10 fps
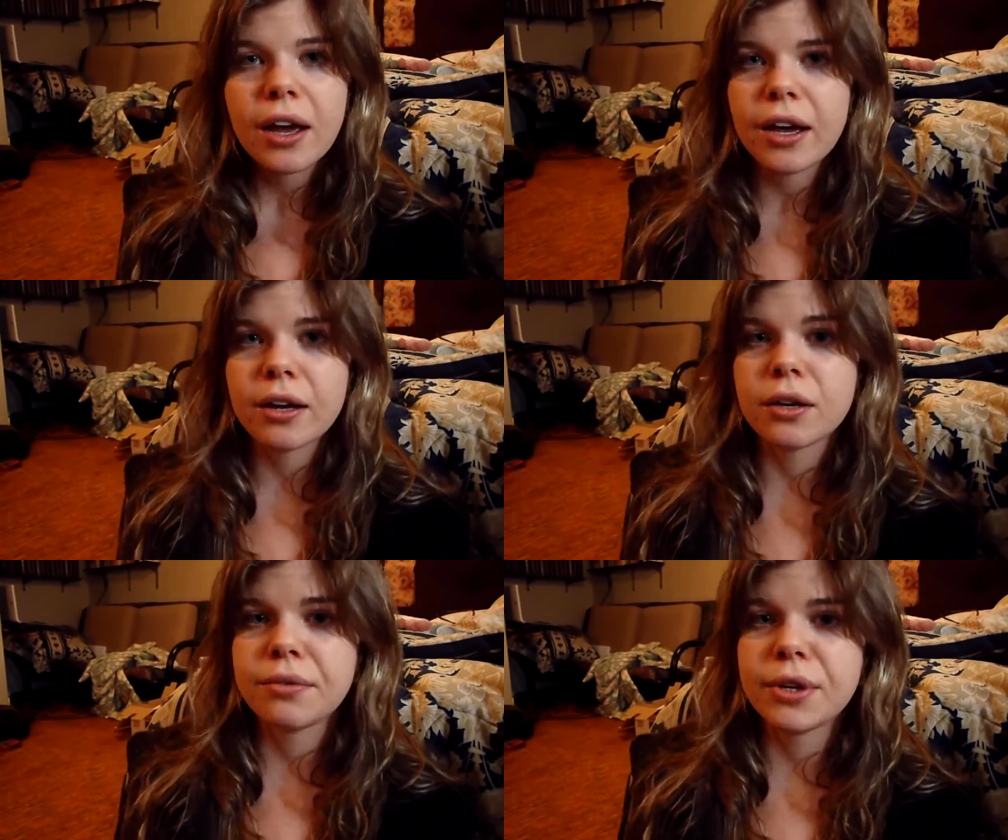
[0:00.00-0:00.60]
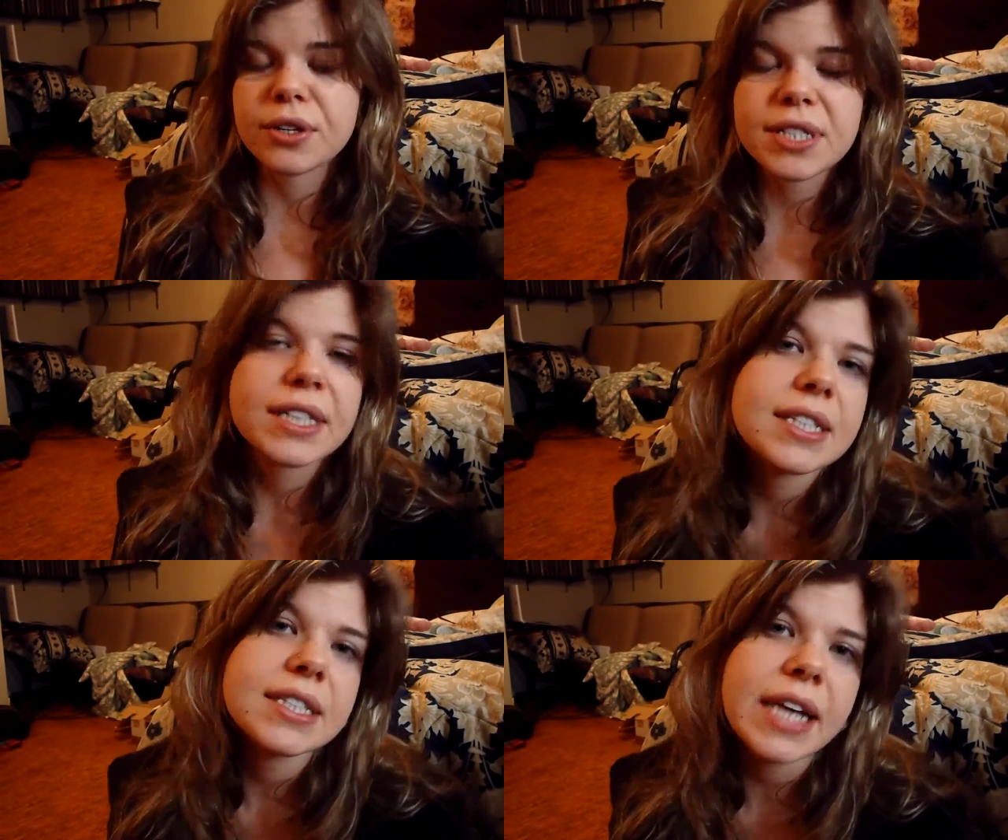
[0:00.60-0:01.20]
of your
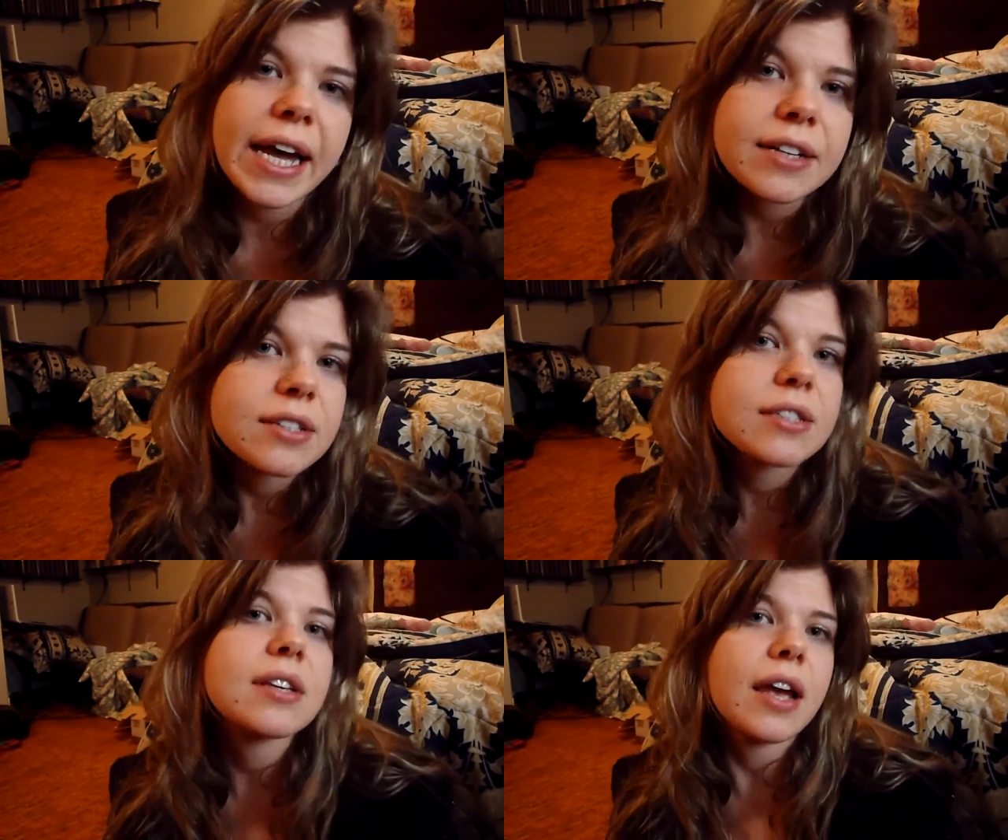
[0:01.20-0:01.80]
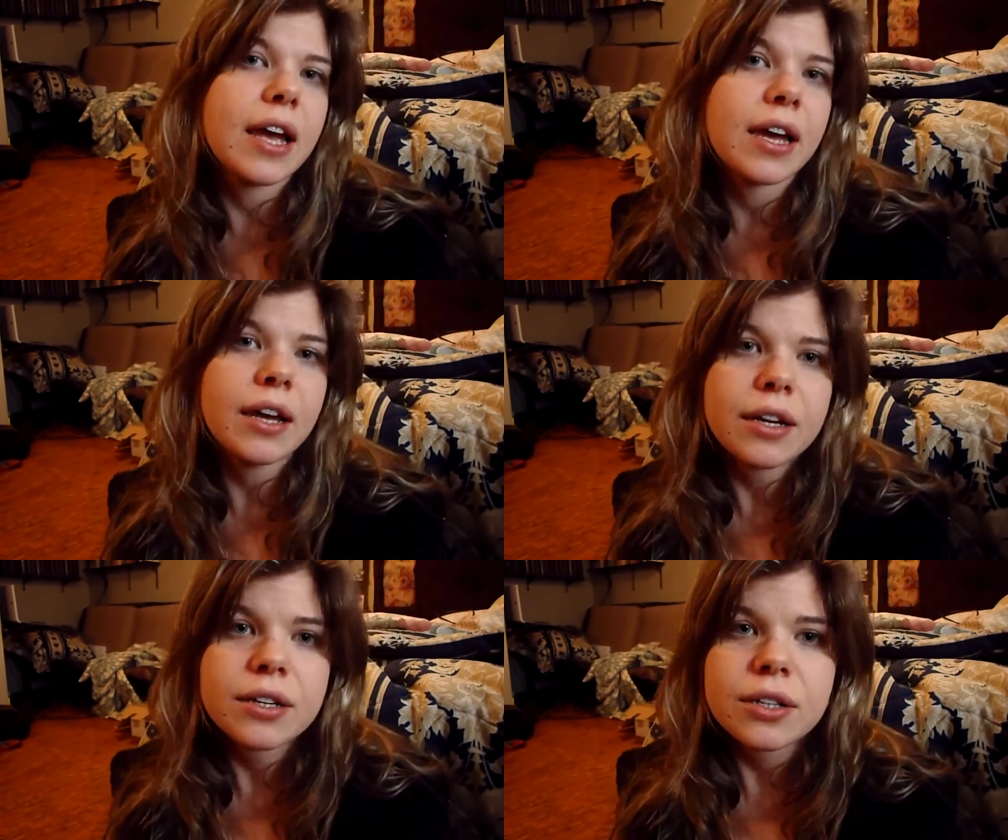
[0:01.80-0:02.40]
success
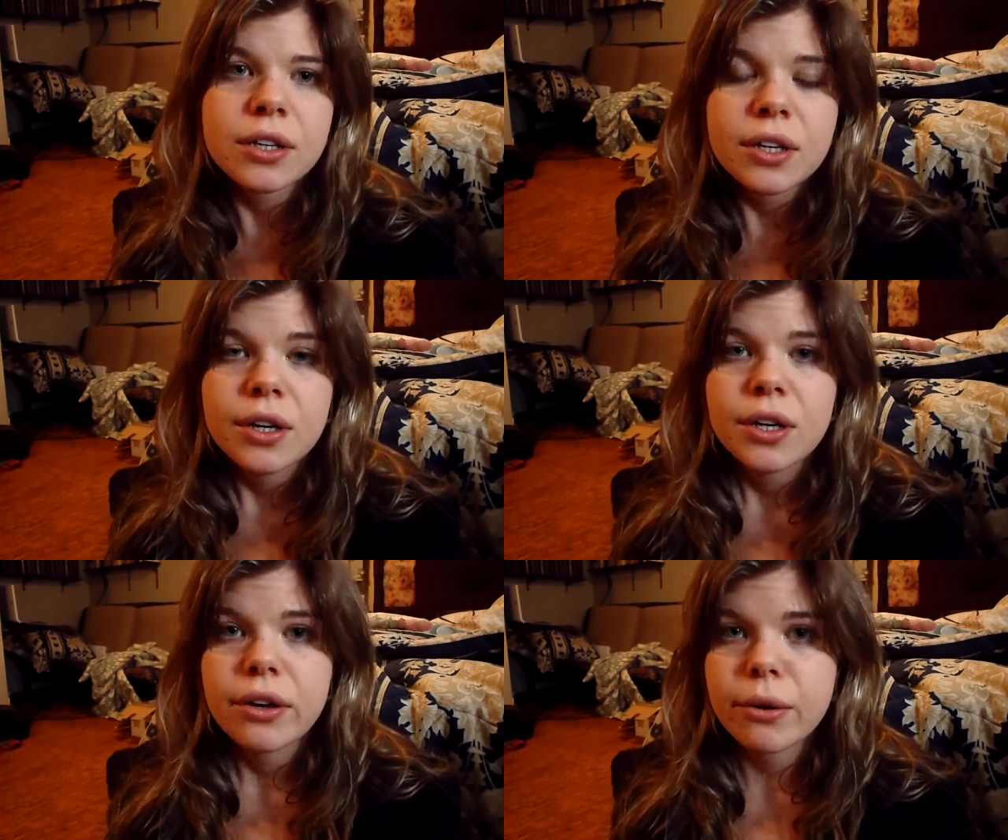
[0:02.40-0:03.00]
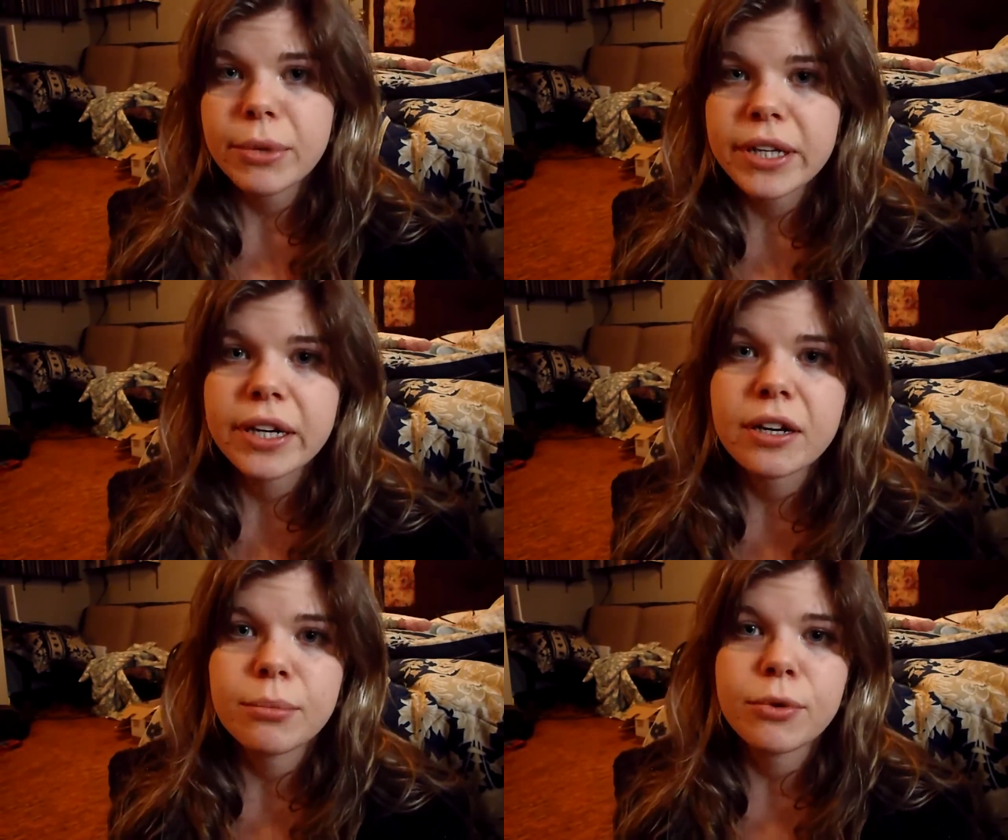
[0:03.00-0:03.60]
and your
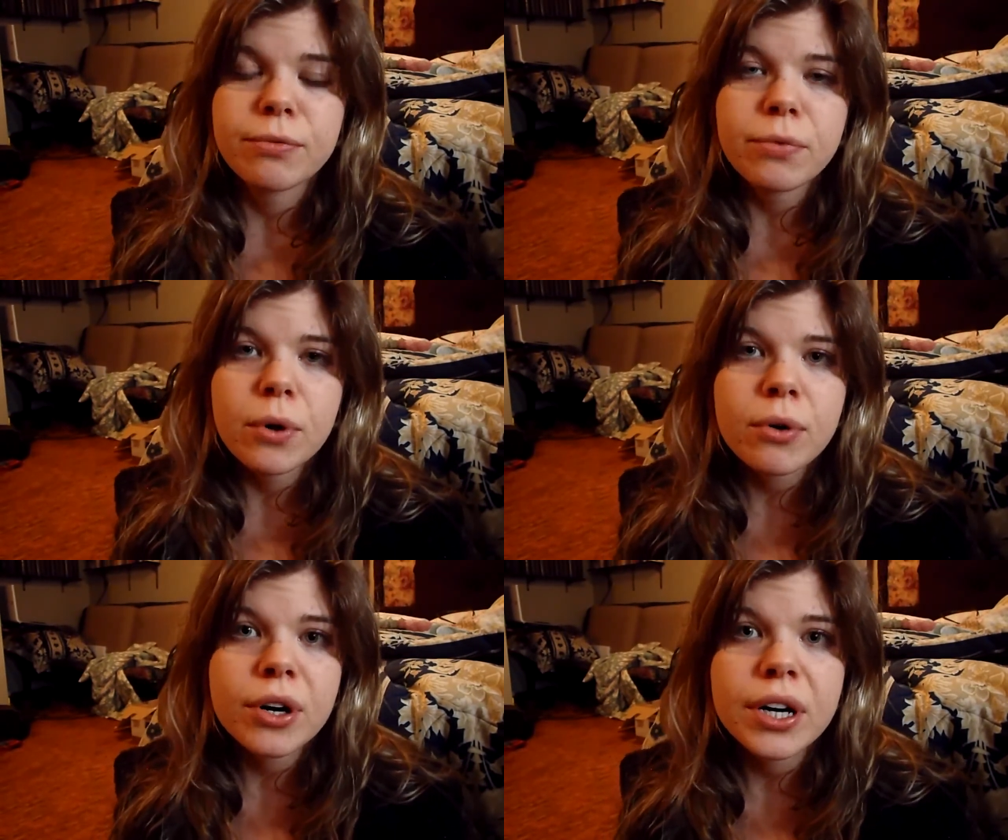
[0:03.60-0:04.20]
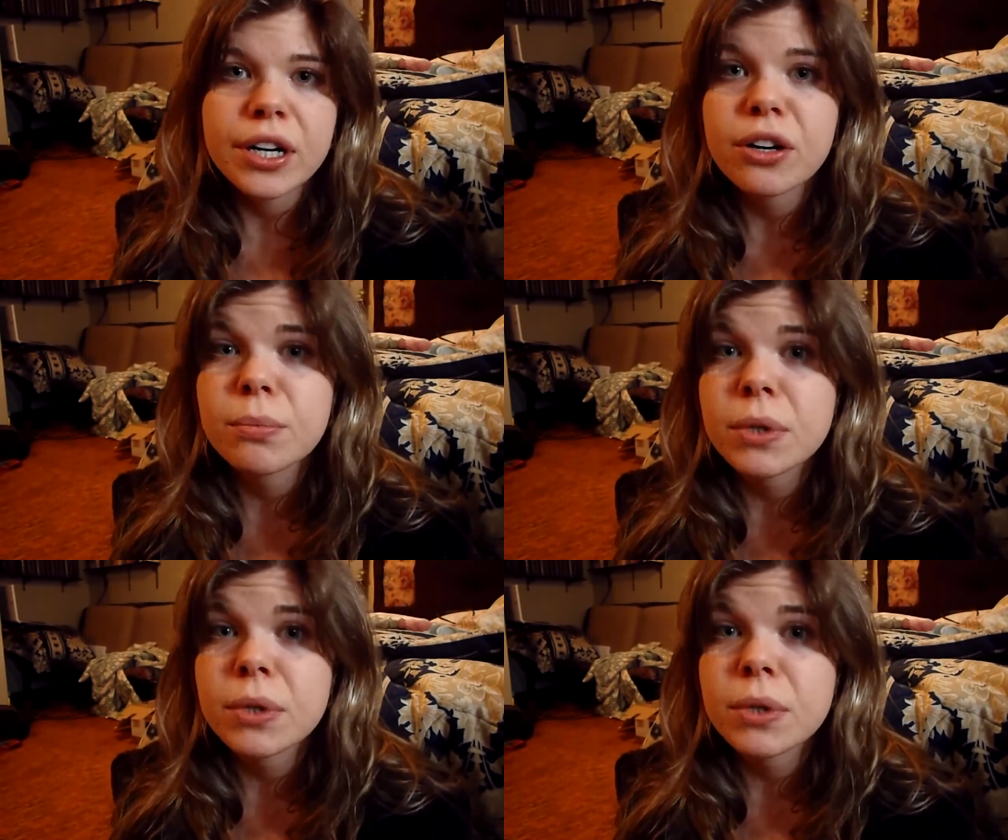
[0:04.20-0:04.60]
ability to move forward and your